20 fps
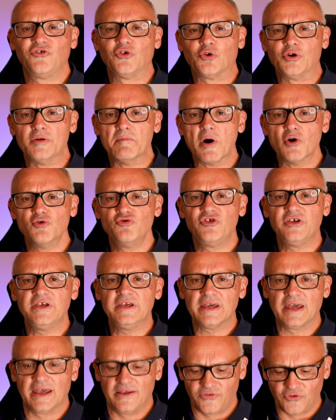your
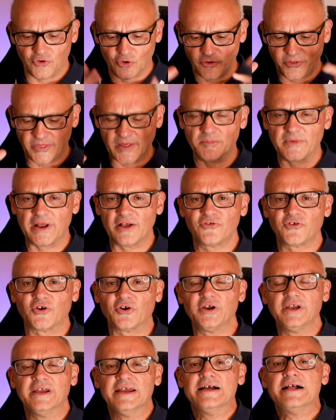emoji, as your thumbnail,
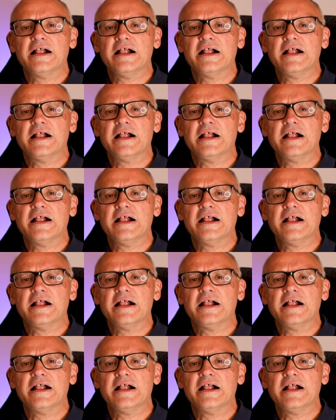sorry.